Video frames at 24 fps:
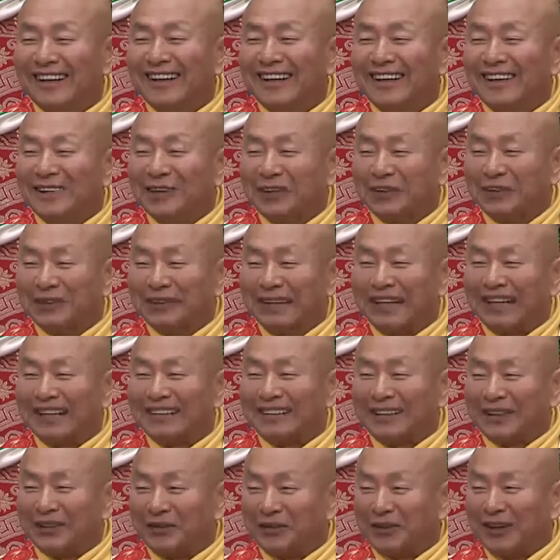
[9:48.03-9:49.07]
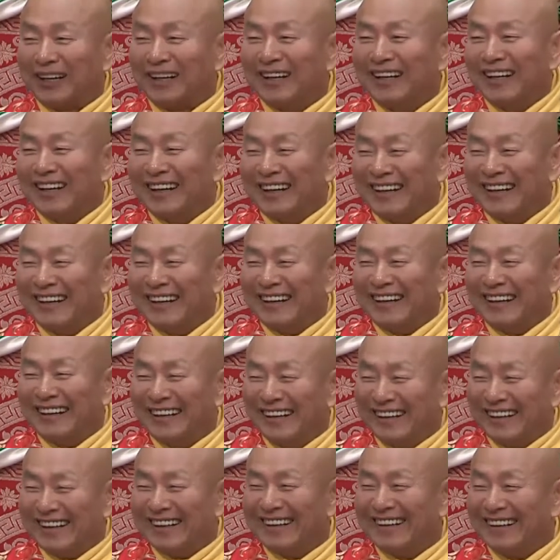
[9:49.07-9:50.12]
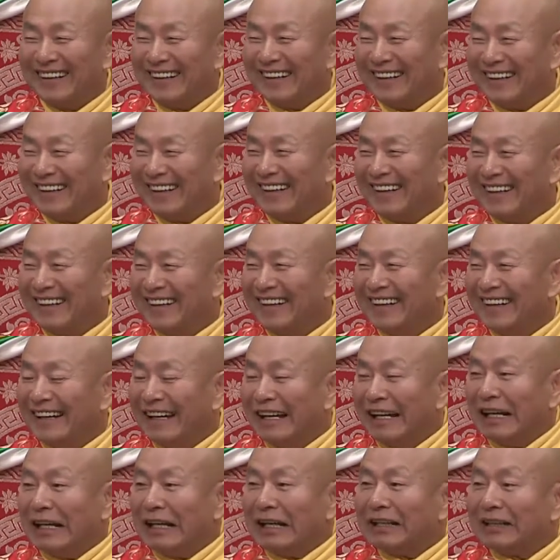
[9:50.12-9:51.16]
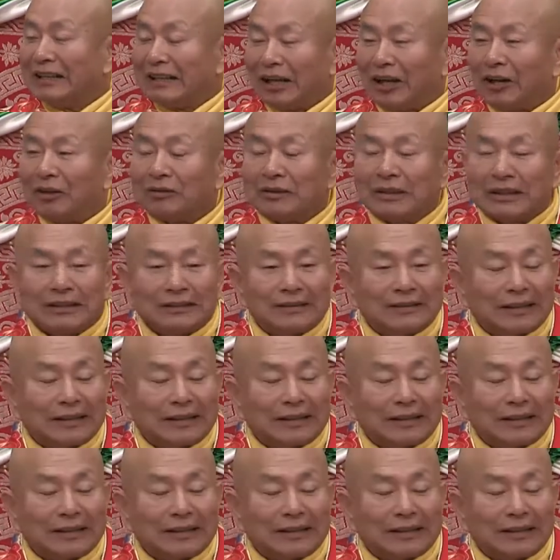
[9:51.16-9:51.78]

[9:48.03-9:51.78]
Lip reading: And now, even for multiplication, I almost forget.